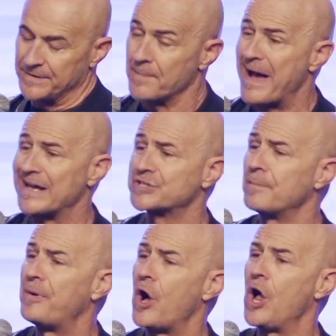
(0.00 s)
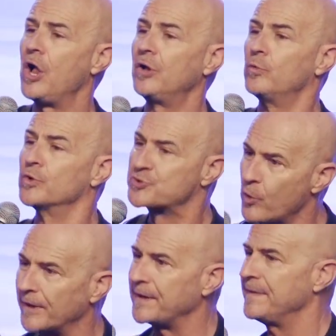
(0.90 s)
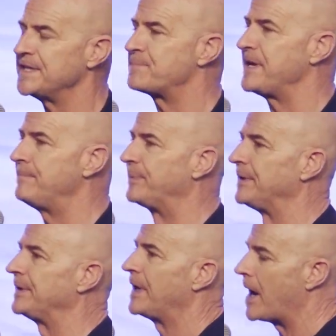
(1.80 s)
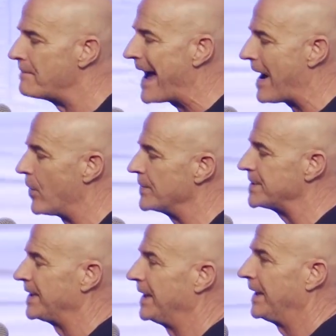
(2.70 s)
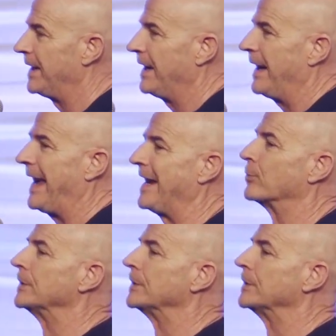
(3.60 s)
The Apostle Paul was warning these people about a